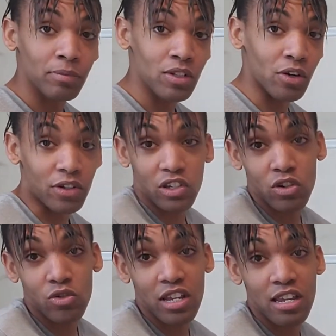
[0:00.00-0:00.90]
let's
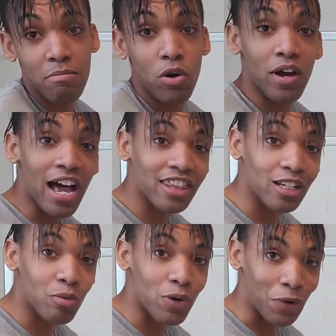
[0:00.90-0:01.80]
use the emo
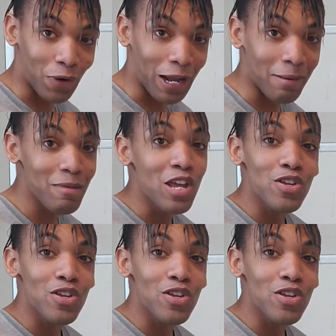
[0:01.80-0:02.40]
gothic world, okay?